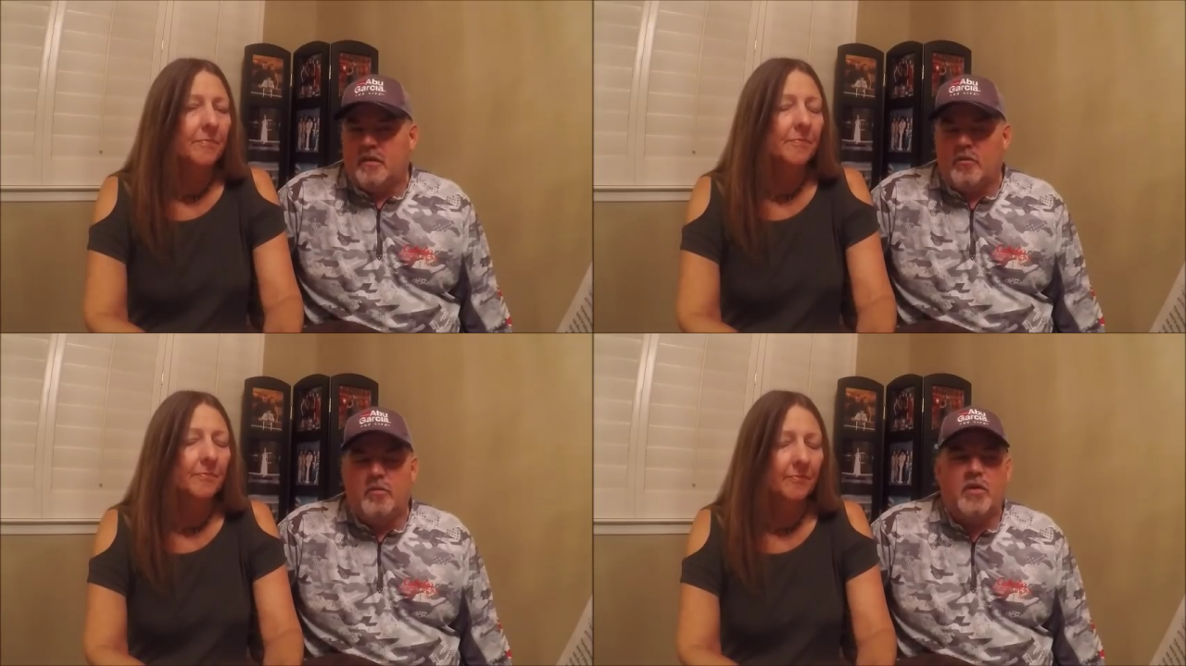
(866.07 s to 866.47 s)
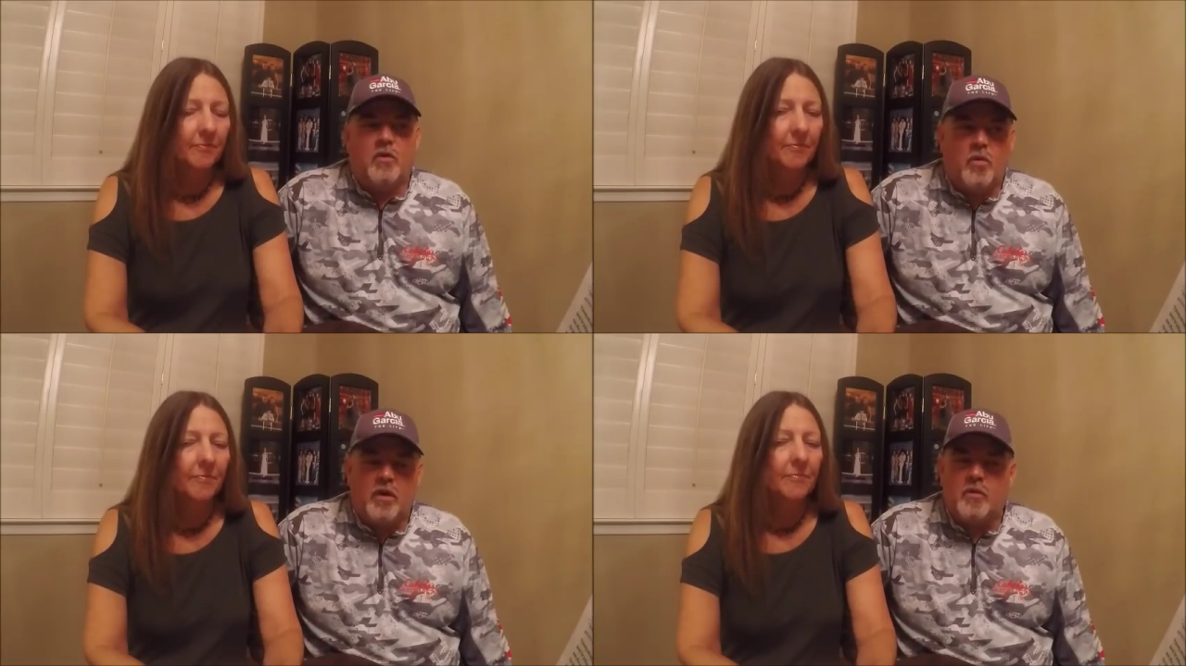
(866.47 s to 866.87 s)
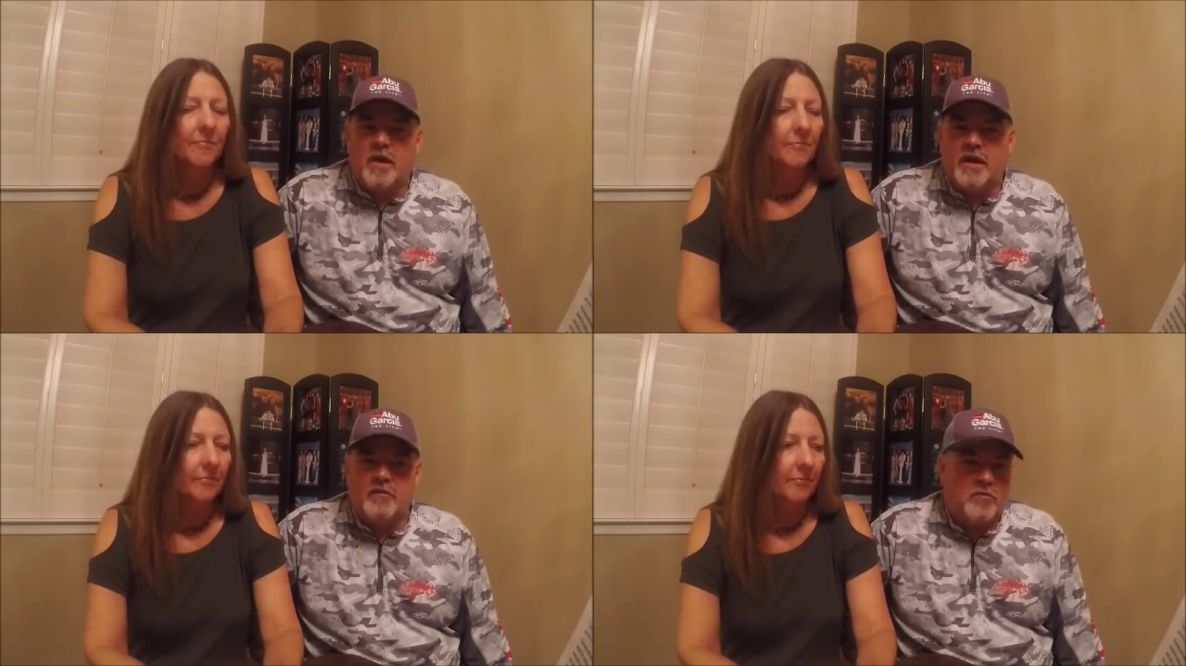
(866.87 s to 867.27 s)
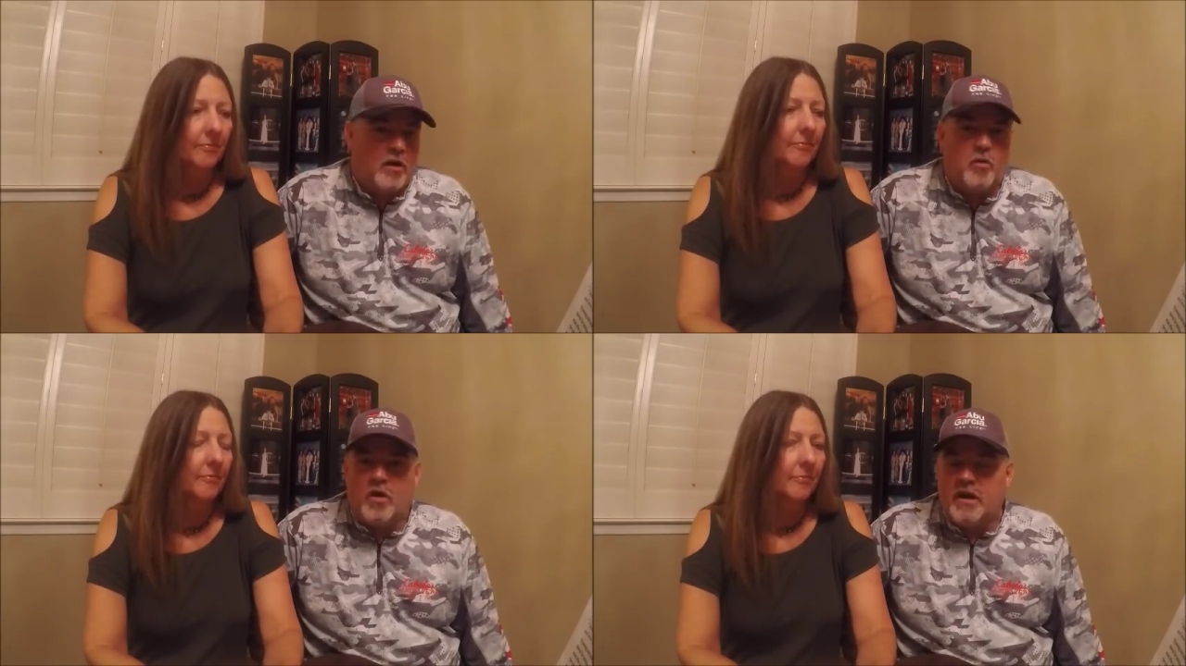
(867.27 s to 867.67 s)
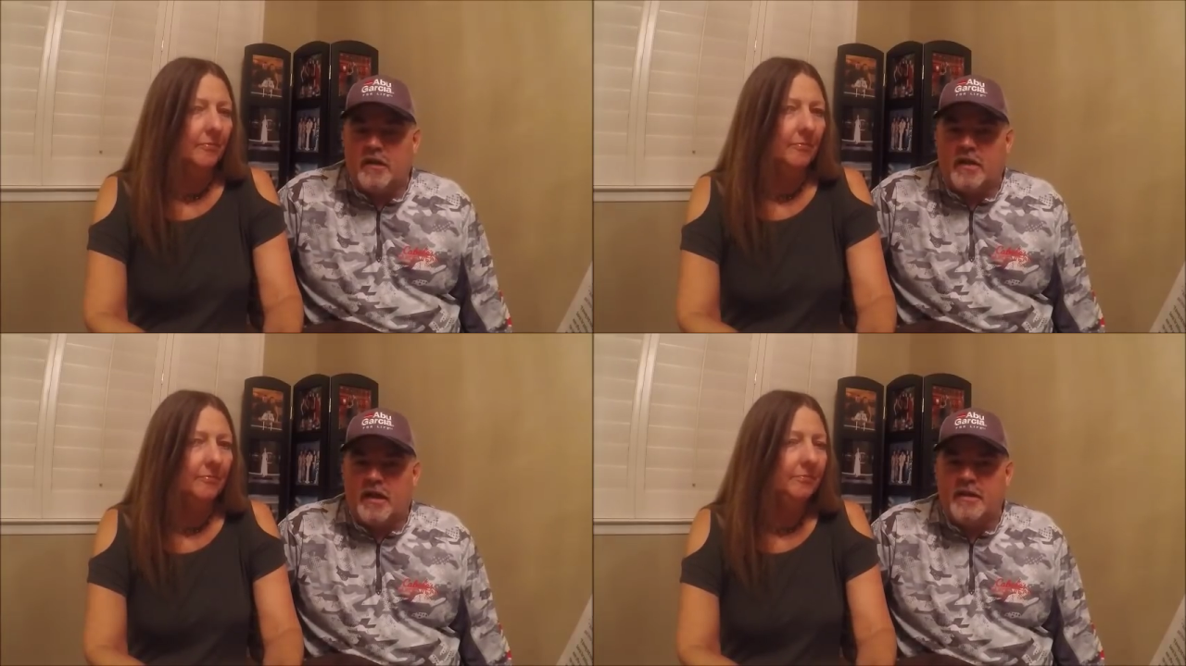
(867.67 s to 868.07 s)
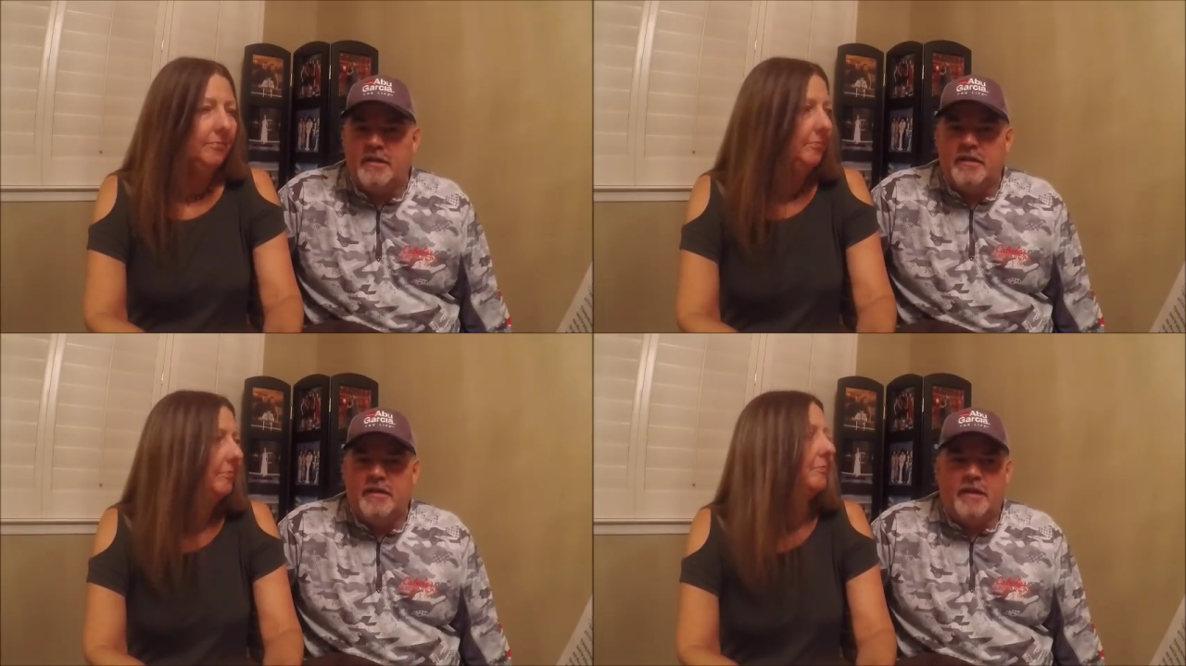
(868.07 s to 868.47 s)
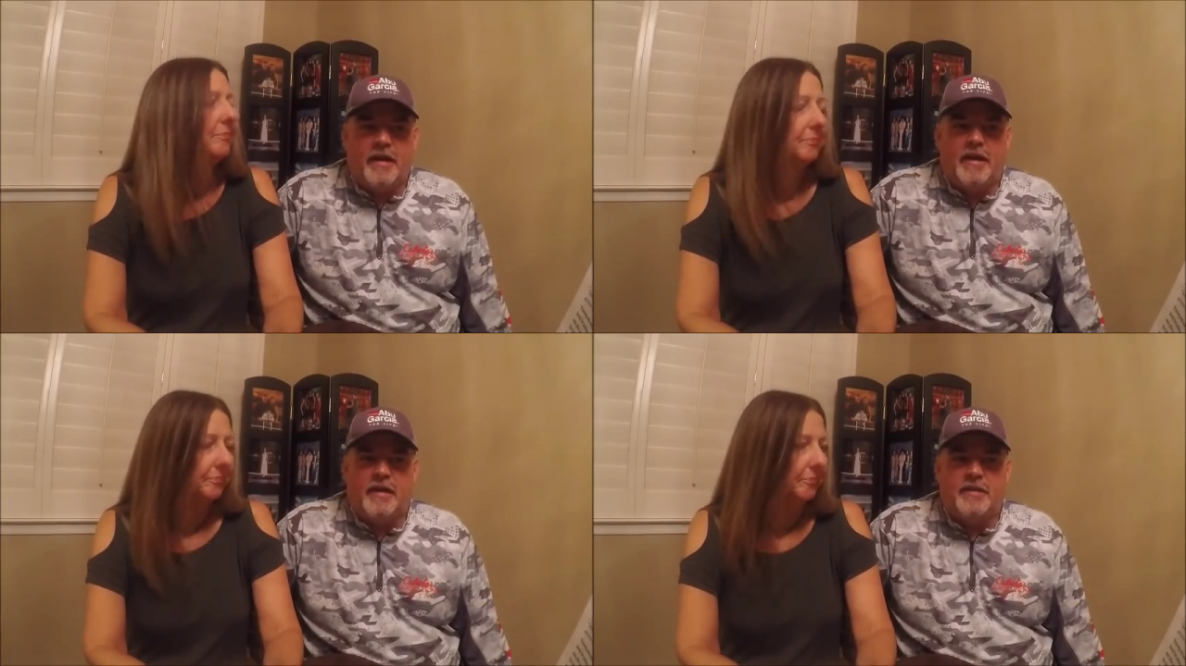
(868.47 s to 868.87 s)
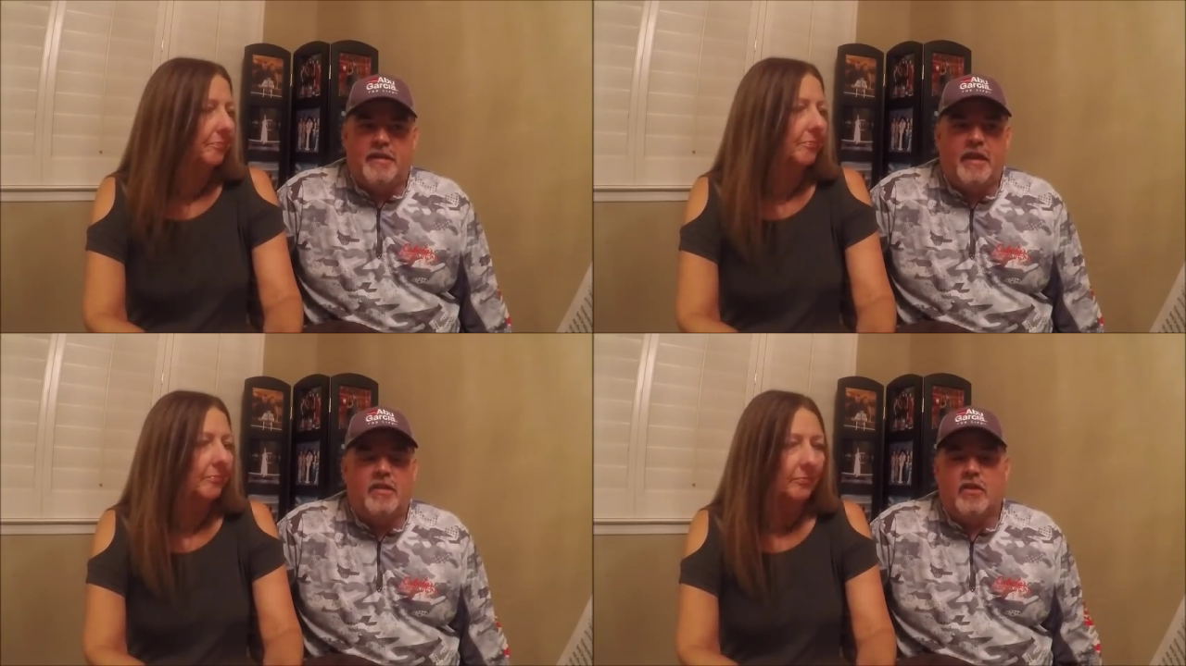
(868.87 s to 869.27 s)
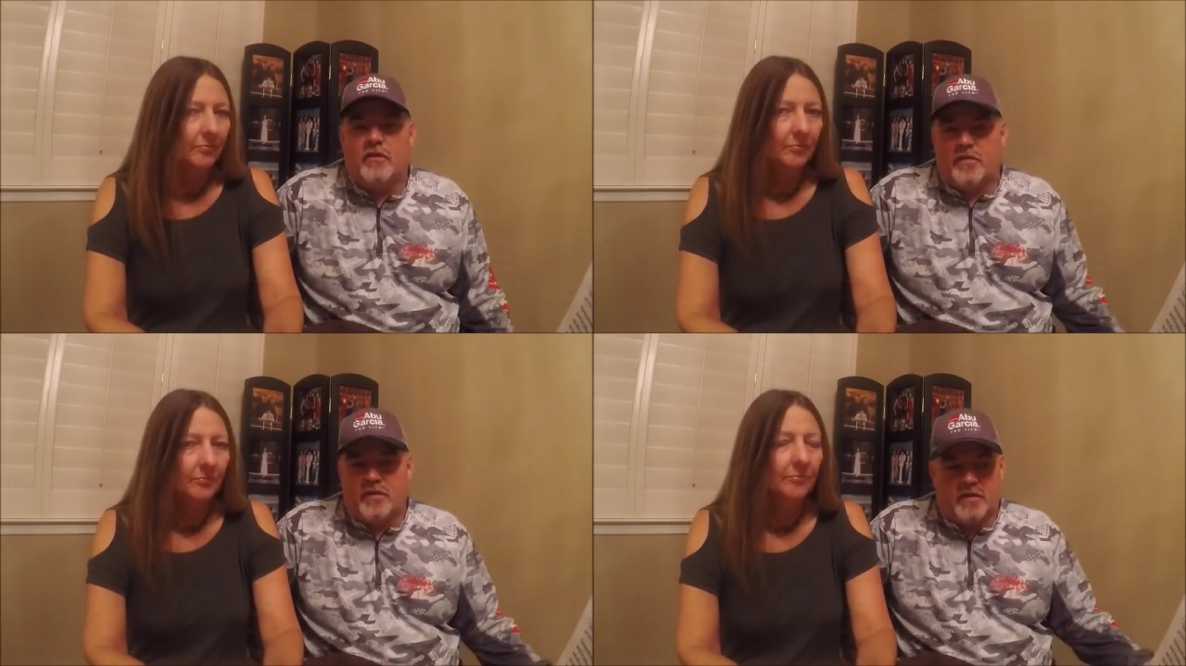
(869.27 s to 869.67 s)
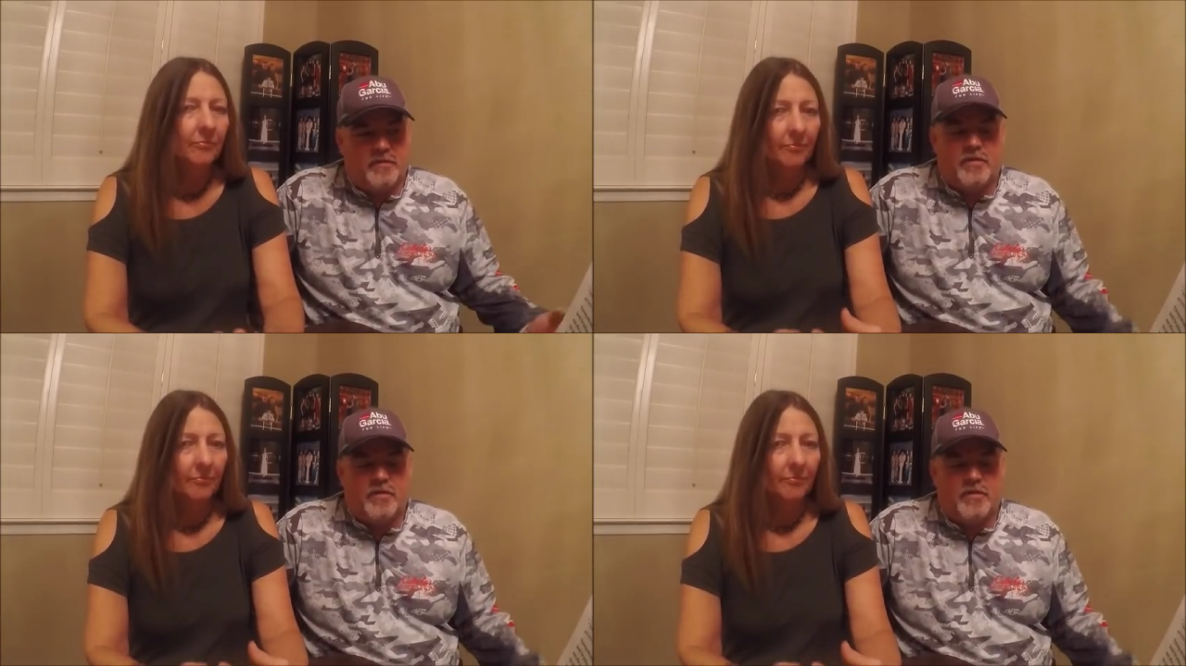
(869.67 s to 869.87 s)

Speaker 1: then we'll book one way on one airline and then look for,